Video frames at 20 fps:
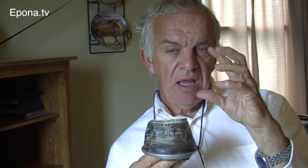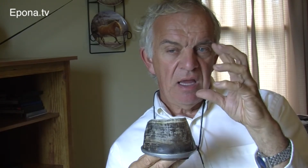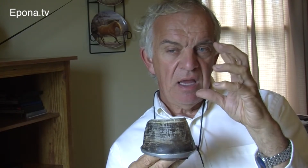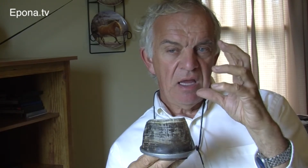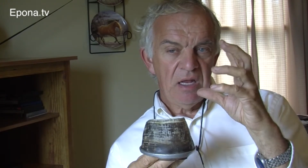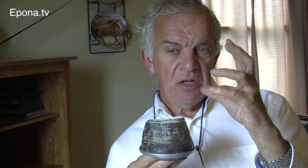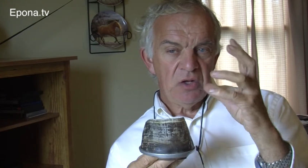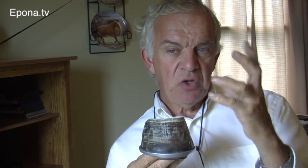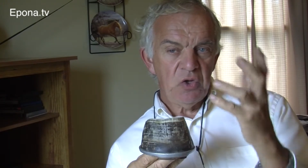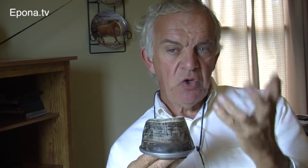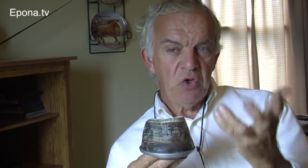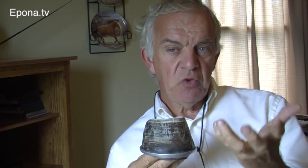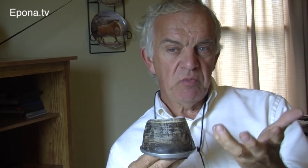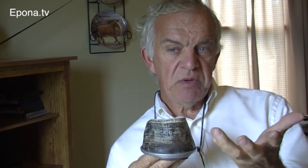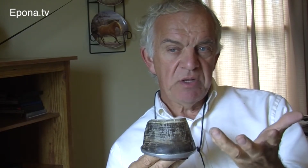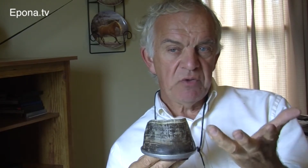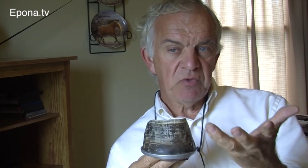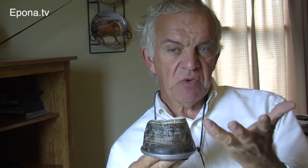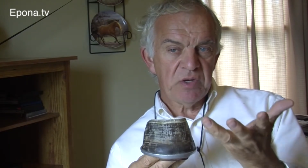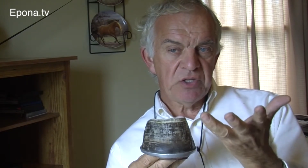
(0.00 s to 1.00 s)
In
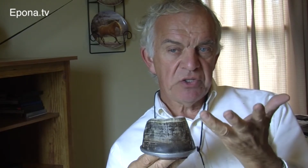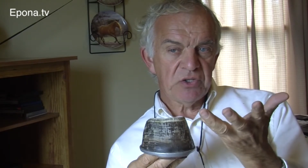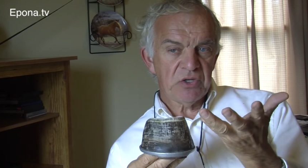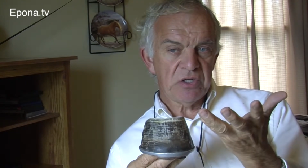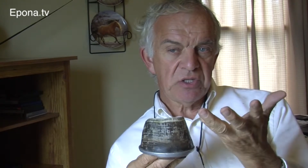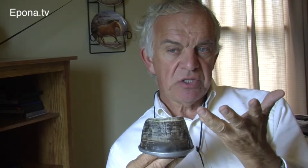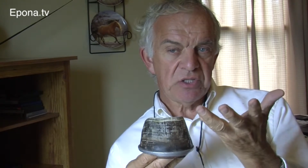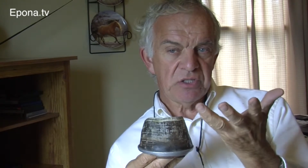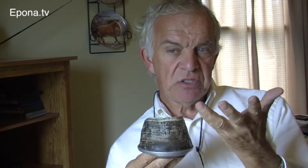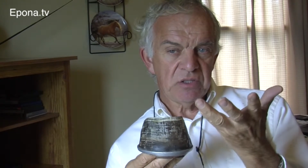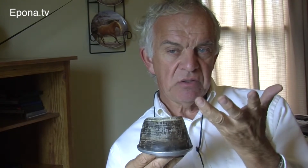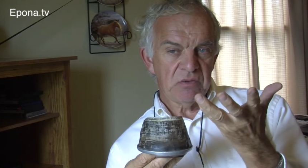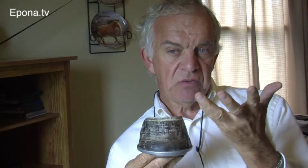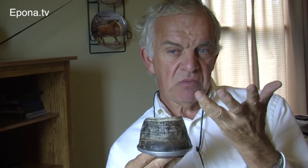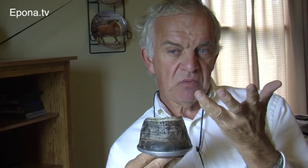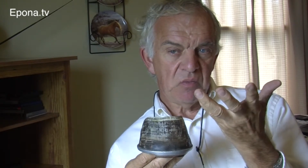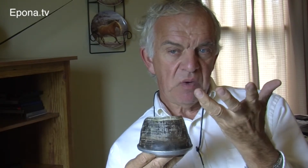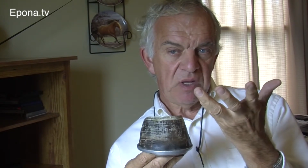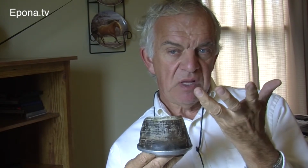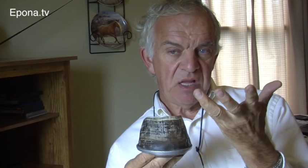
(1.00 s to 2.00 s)
human research,
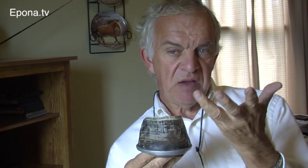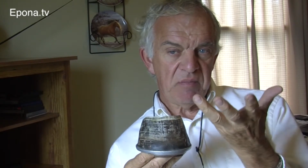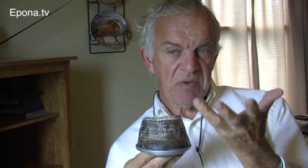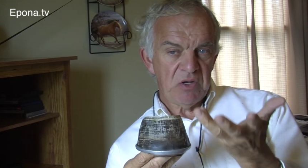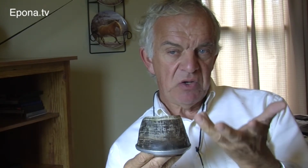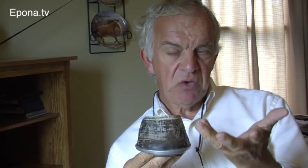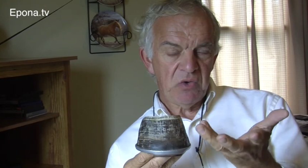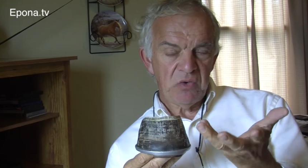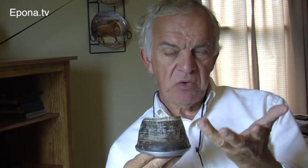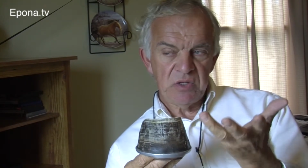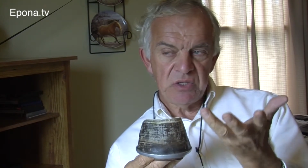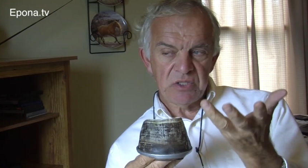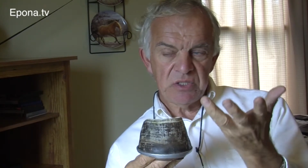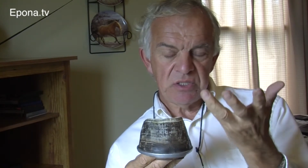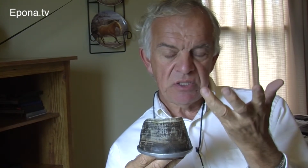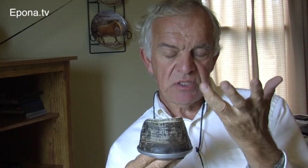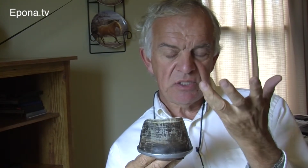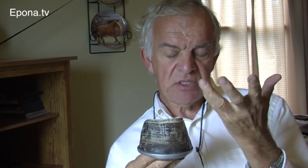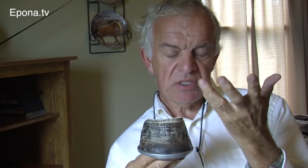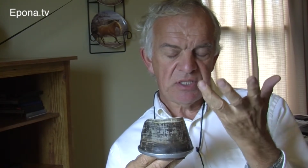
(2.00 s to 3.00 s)
what they've been doing
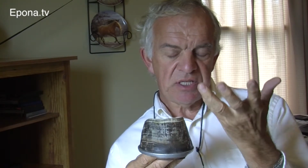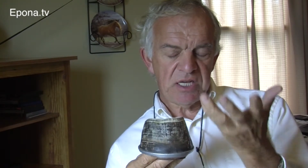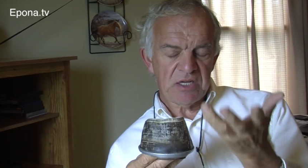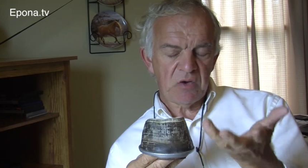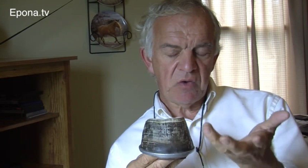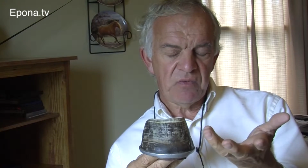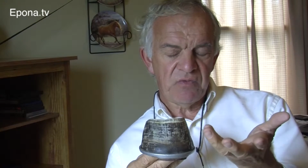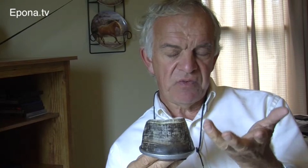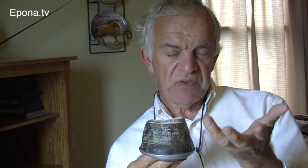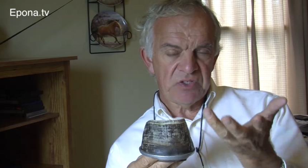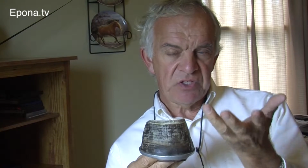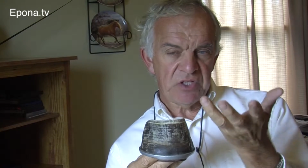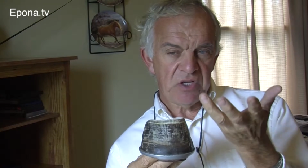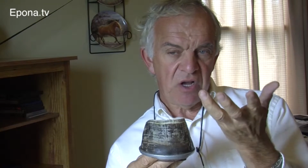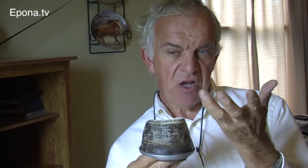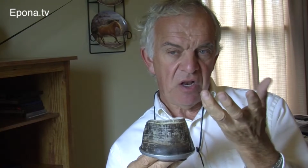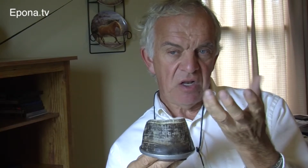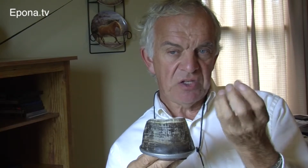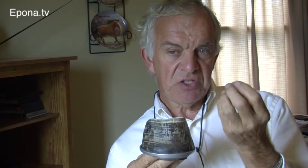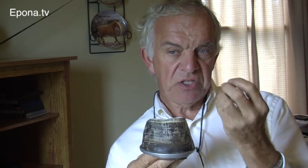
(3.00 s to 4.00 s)
to
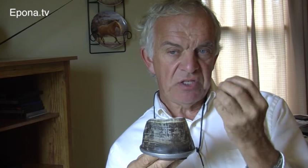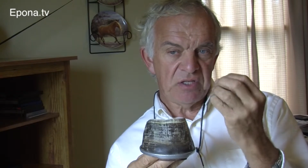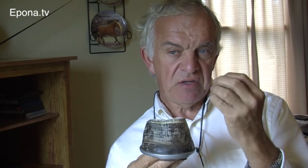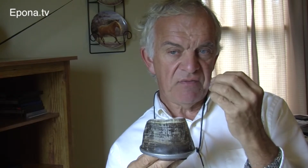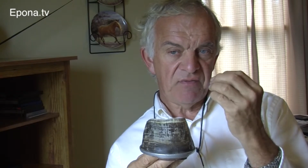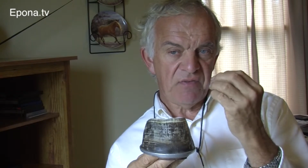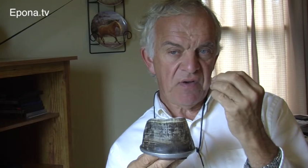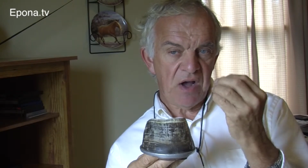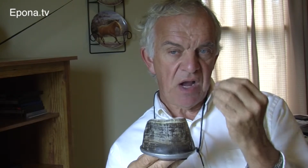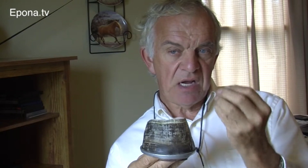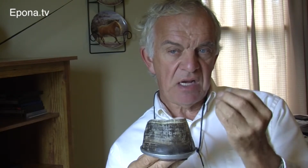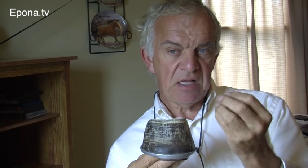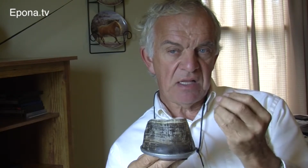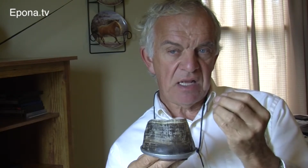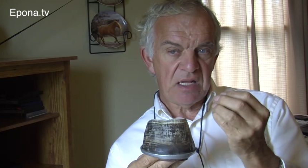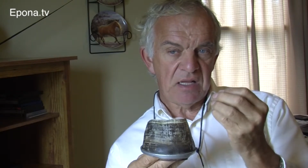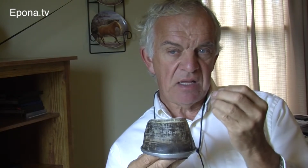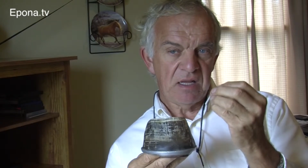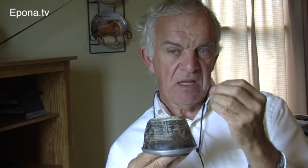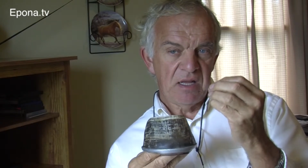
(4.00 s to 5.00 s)
psychophysiology, they're finding
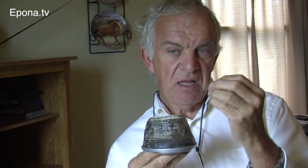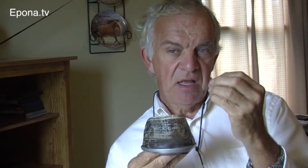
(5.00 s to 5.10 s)
that